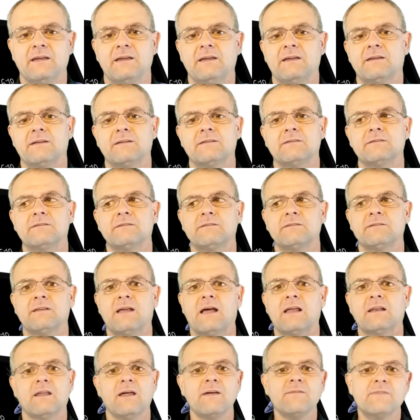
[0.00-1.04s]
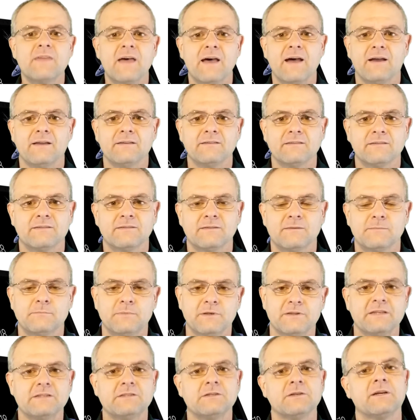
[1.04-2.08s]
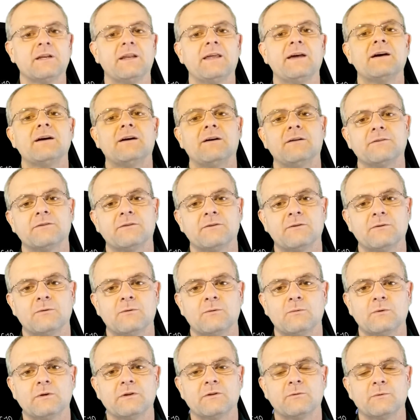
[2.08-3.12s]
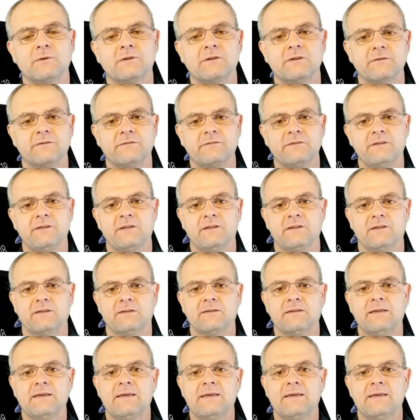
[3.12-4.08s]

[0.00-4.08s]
And I love that, but they took it out with Windows 10.